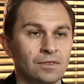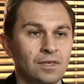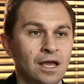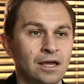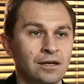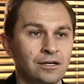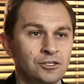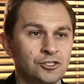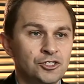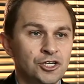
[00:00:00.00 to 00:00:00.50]

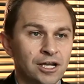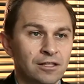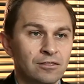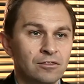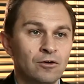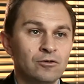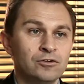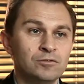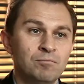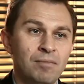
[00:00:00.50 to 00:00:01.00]
and inject
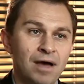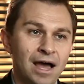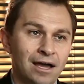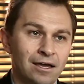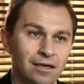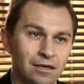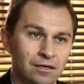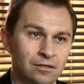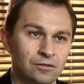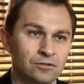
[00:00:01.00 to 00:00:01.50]
those
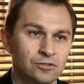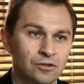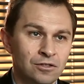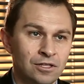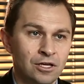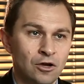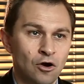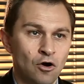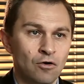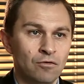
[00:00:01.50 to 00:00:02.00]
back into
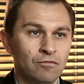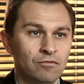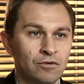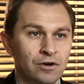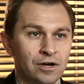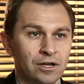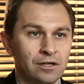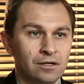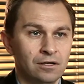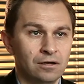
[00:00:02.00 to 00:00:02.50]
the
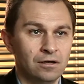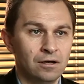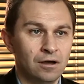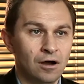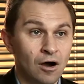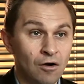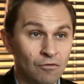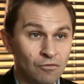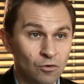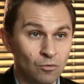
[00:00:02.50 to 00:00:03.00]
ovary
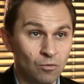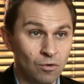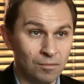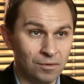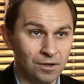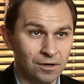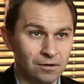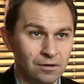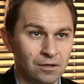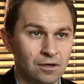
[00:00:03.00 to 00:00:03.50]
of the
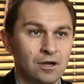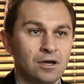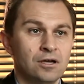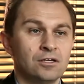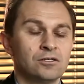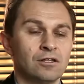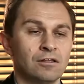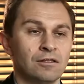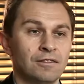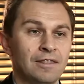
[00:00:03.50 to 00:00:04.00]
woman
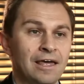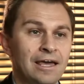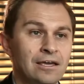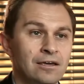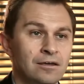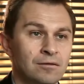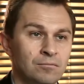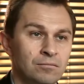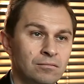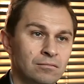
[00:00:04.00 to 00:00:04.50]
so that they
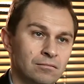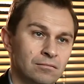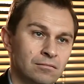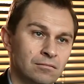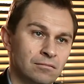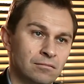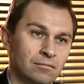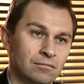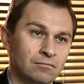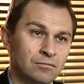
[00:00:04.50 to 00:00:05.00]
can
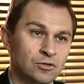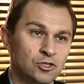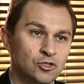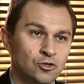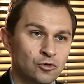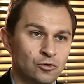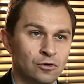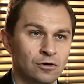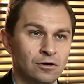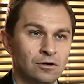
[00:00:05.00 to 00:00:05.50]

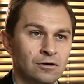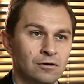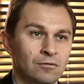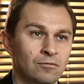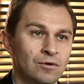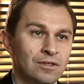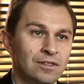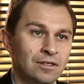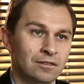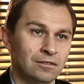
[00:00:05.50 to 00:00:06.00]
mature
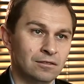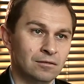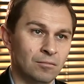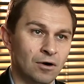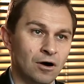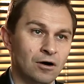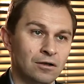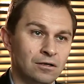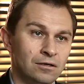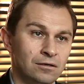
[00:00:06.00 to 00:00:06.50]
within the
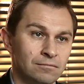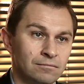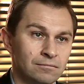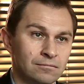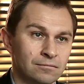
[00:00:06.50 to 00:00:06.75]
body.